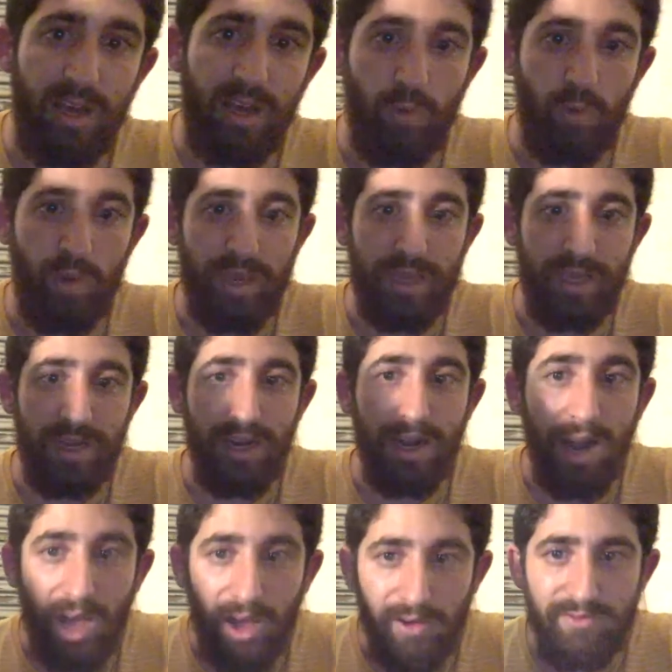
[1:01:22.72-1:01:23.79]
we
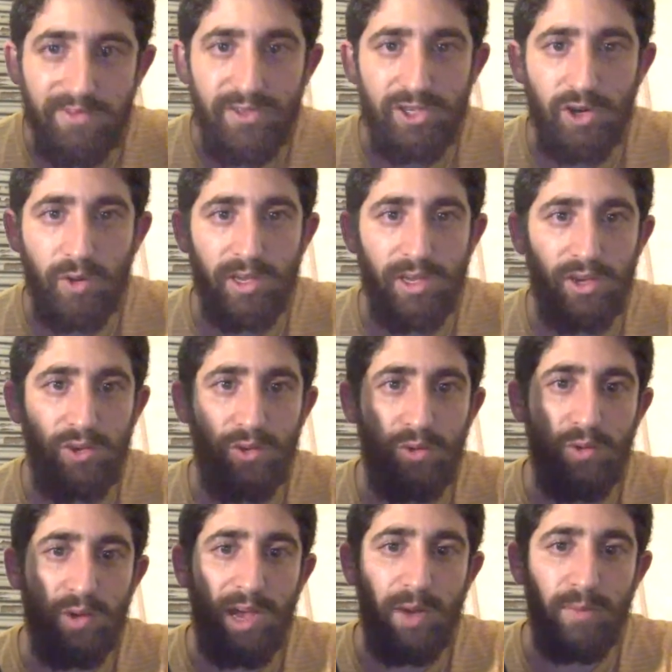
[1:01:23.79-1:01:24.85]
love showing
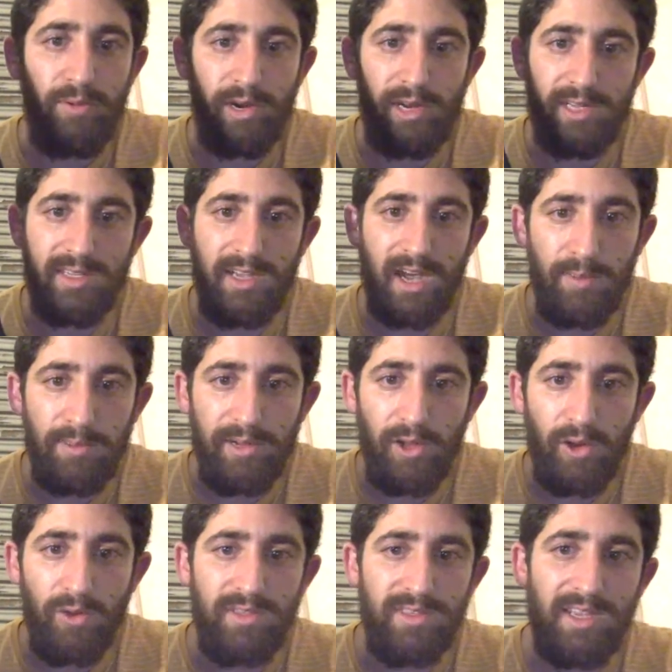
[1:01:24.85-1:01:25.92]
you our products up
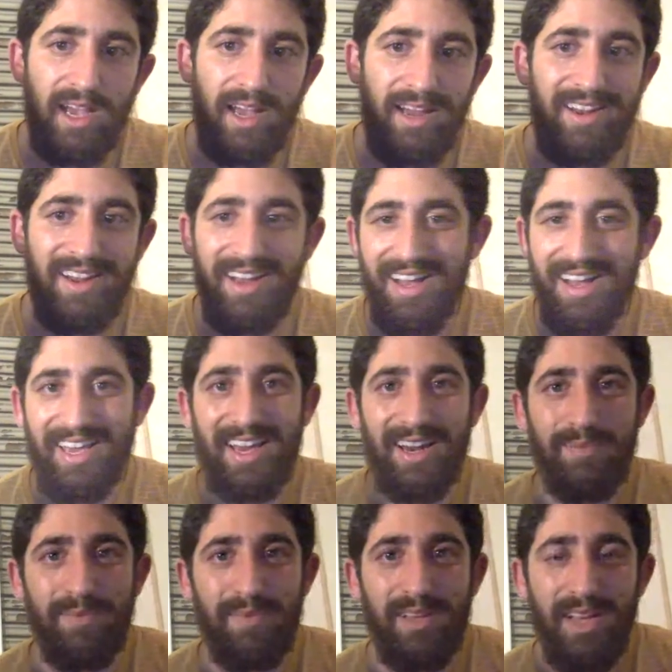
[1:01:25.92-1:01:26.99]
close. And
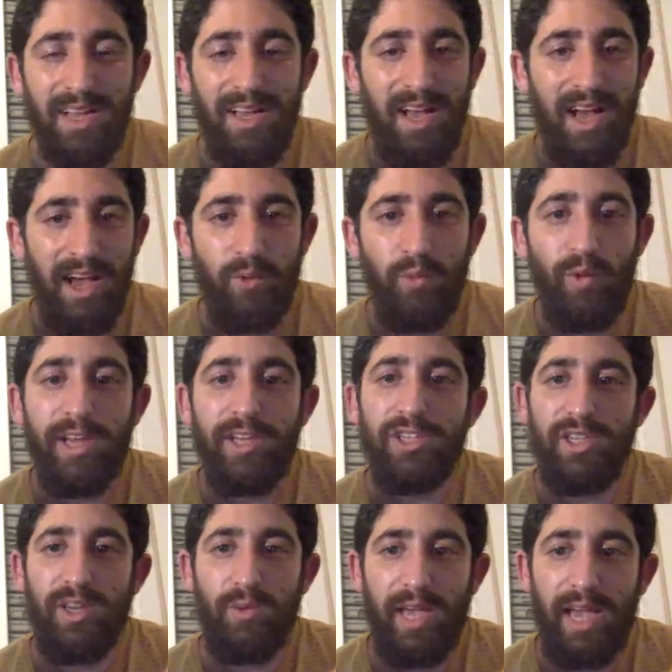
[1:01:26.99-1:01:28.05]
again, I
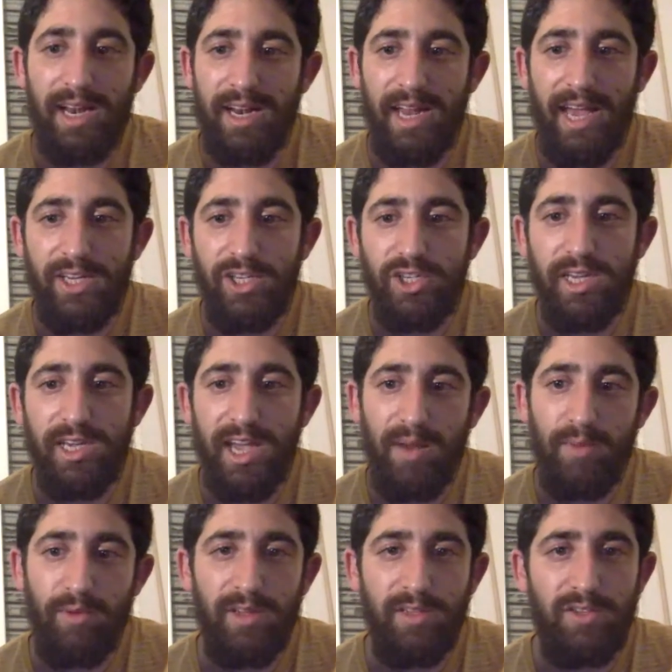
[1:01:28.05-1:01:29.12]
wish that we had an HD
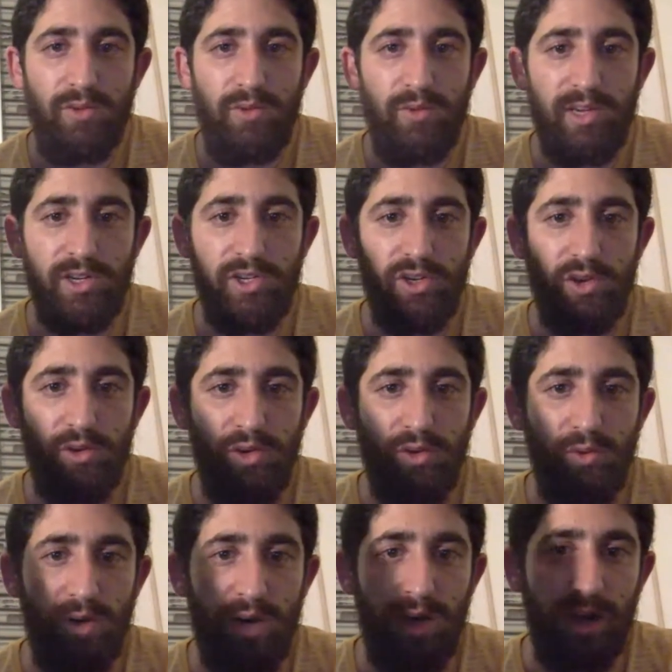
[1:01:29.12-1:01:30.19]
camera so that we could show
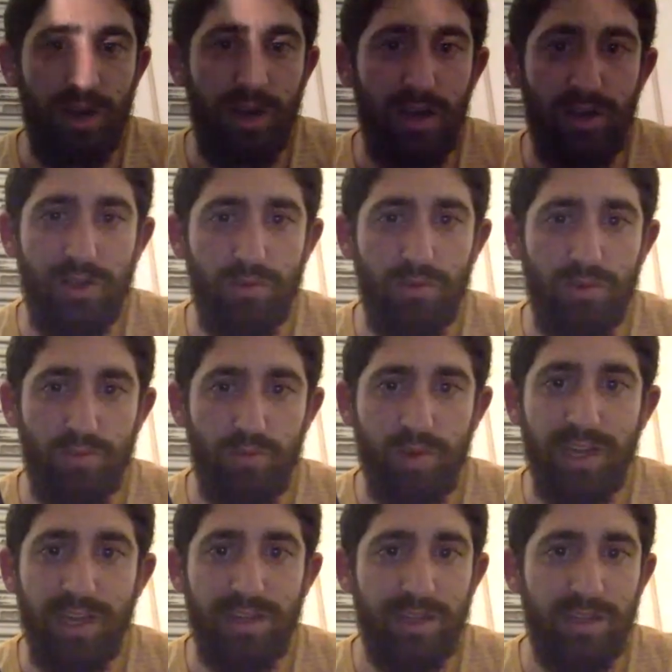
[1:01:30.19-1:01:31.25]
you
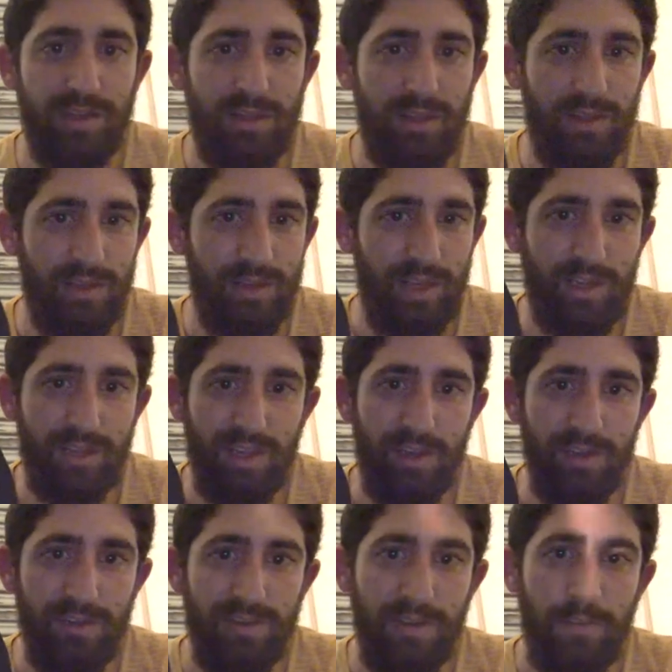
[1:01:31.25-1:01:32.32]
the
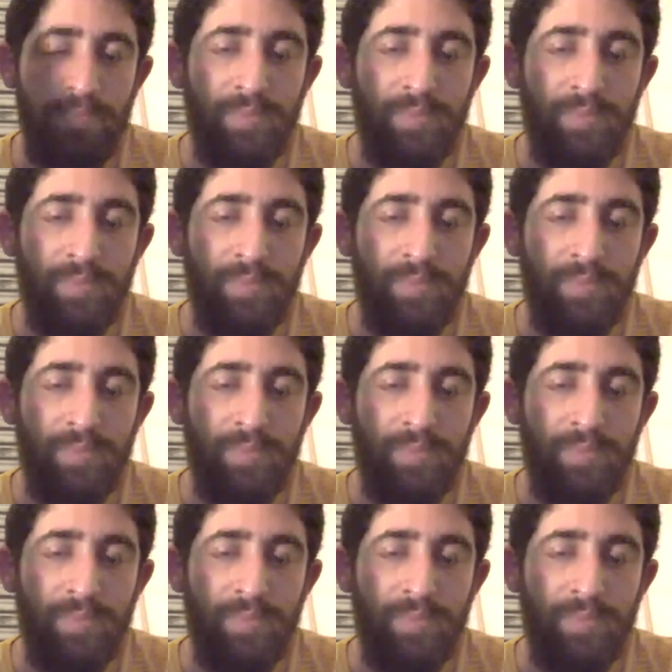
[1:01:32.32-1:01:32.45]
details.